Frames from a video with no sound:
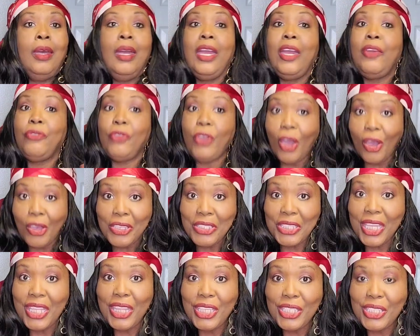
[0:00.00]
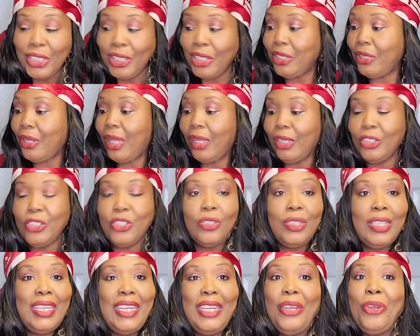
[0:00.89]
If y'all see this in a Dollar
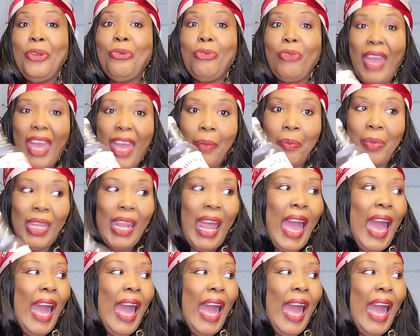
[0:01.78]
Tree, grab it.